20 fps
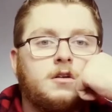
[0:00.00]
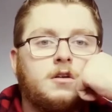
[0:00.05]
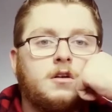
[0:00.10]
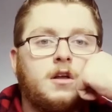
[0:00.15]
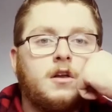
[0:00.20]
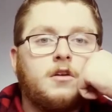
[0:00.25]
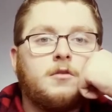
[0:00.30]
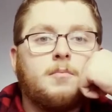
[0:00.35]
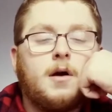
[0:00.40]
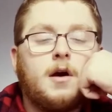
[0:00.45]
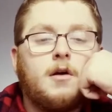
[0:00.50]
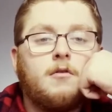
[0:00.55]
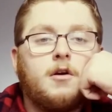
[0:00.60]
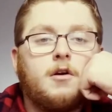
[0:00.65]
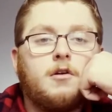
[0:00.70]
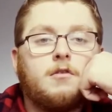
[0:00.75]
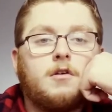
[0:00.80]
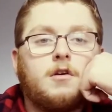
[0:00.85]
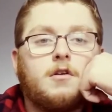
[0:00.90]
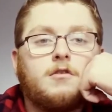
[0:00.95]
It's by
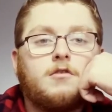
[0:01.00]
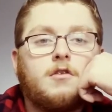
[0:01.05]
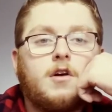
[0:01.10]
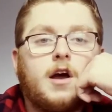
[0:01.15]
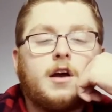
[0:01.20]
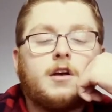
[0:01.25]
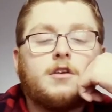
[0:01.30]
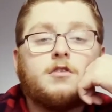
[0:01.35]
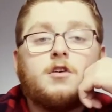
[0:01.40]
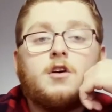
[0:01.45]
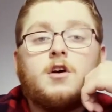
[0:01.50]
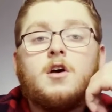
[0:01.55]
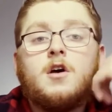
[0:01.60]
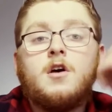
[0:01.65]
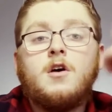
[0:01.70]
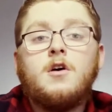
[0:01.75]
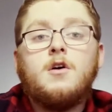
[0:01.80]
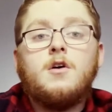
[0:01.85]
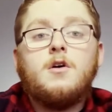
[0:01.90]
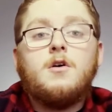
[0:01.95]
railroad tracks,
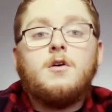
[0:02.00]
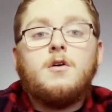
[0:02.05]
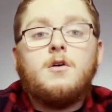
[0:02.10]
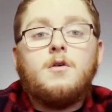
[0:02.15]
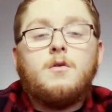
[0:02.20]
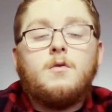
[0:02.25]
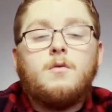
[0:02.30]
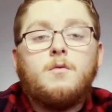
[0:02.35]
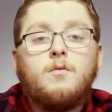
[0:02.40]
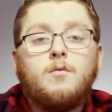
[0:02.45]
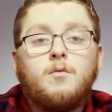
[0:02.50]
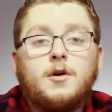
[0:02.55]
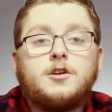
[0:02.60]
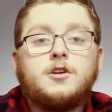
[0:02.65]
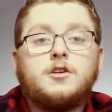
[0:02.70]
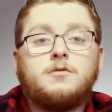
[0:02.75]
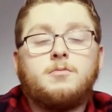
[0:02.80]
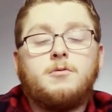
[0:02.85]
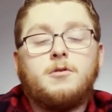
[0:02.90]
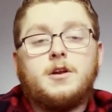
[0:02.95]
which
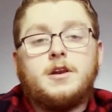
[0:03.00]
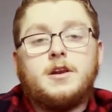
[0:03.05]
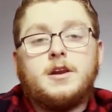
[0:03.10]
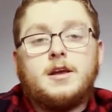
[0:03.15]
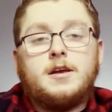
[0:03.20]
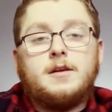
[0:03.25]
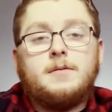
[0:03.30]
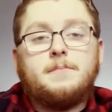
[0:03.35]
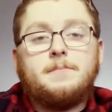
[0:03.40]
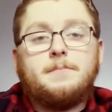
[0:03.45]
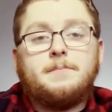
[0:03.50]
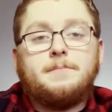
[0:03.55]
is pretty neat.